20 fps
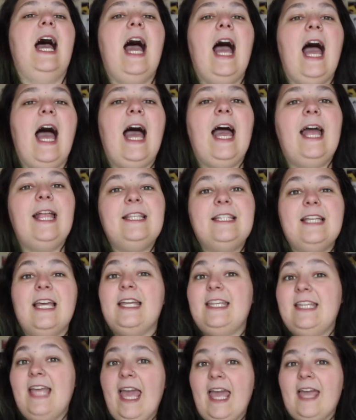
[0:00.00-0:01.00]
And
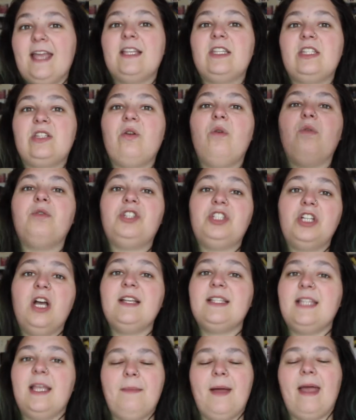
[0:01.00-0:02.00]
yeah, so
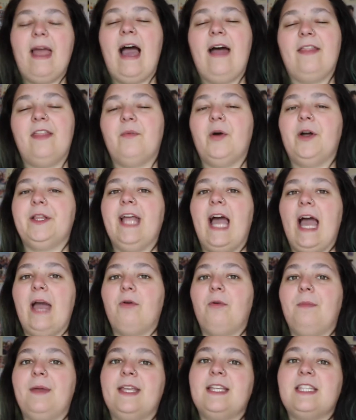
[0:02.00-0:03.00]
just like my Harry one, I
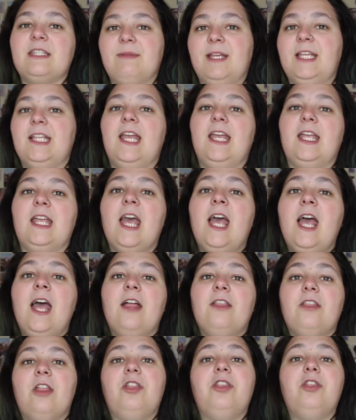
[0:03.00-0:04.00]
will be explaining
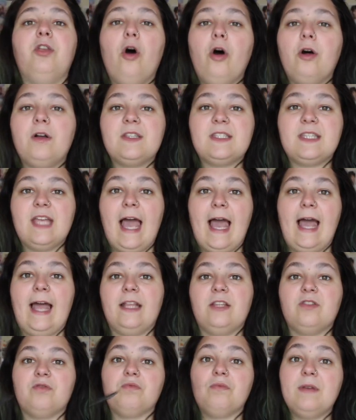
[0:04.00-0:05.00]
the thoughts
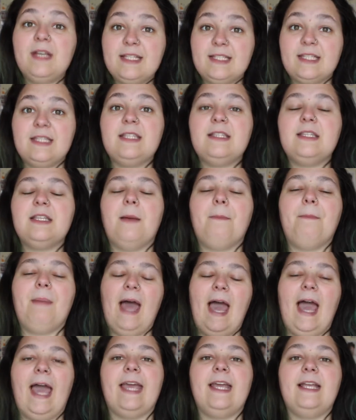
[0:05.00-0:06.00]
and reasons
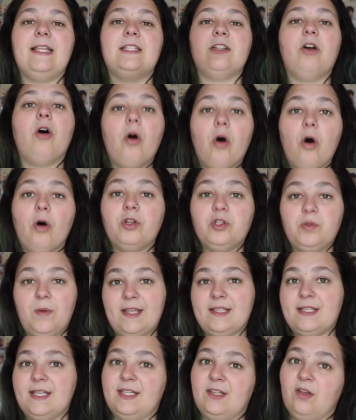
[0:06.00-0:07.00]
behind all
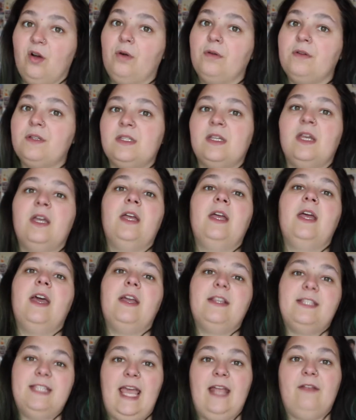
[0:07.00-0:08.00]
20 songs.
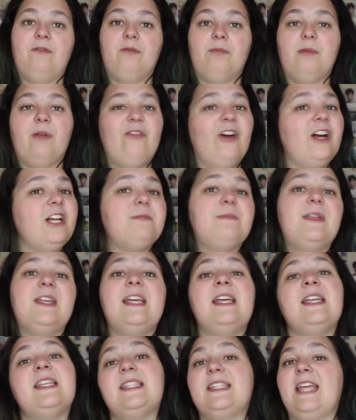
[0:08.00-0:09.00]
10 from the first
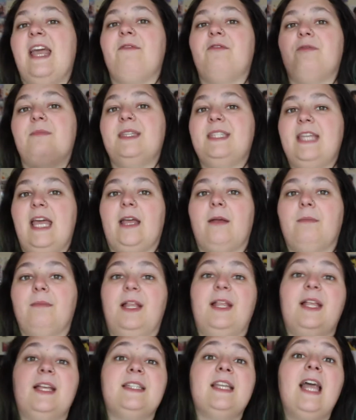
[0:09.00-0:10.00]
playlist, 10 from the second
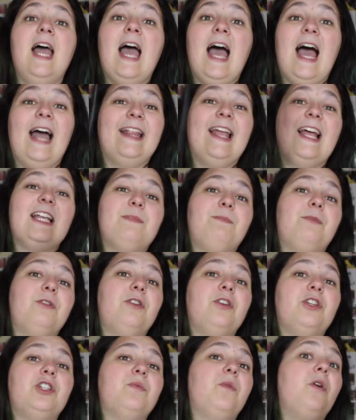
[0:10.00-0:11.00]
playlist. And as per
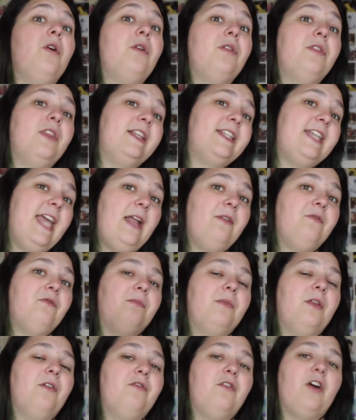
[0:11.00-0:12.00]
usual, the 10
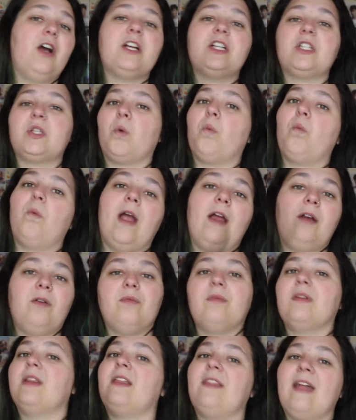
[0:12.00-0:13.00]
from the first
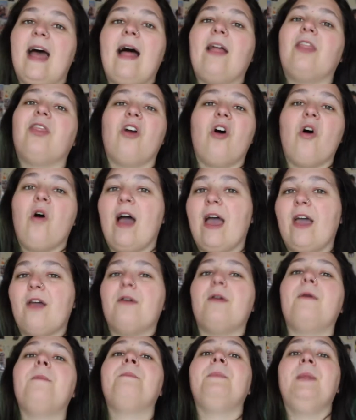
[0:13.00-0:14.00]
weren't really that thought
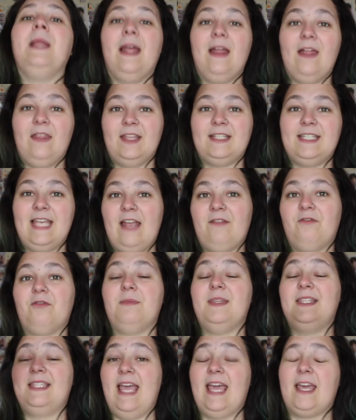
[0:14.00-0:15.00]
out. The 10
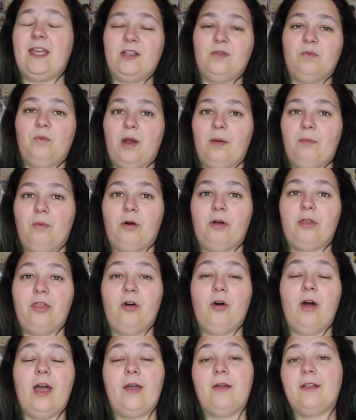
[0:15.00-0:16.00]
from the second were more
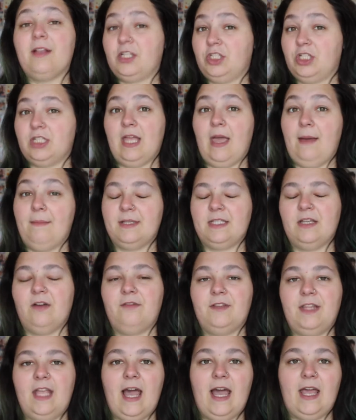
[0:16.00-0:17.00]
thought out, and I just hit
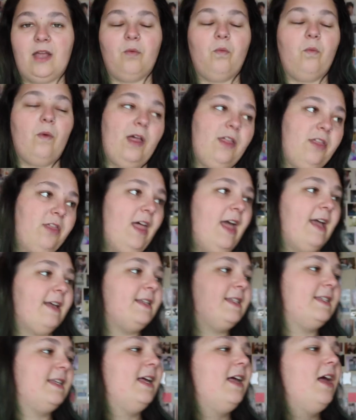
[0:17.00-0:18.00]
myself in the eye with
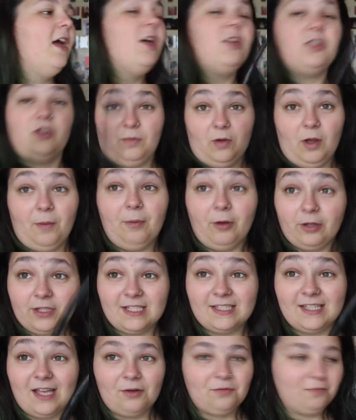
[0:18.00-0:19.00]
this. So I'm going to put
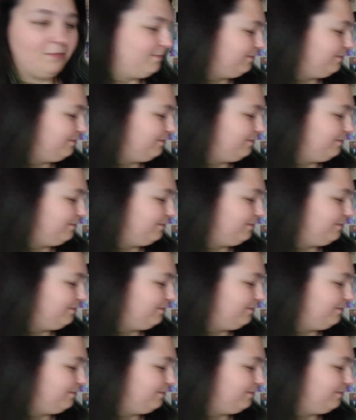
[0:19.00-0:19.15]
it down.